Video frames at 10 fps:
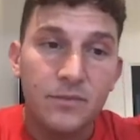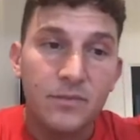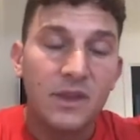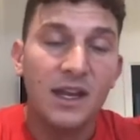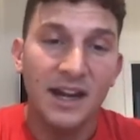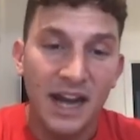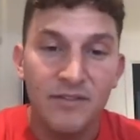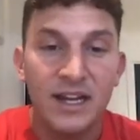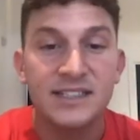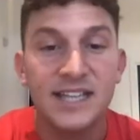and have
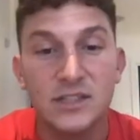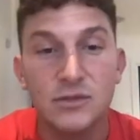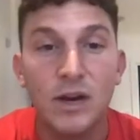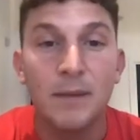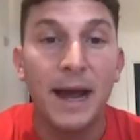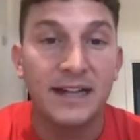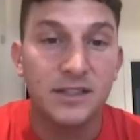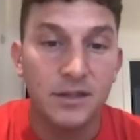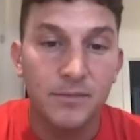that text read back to them.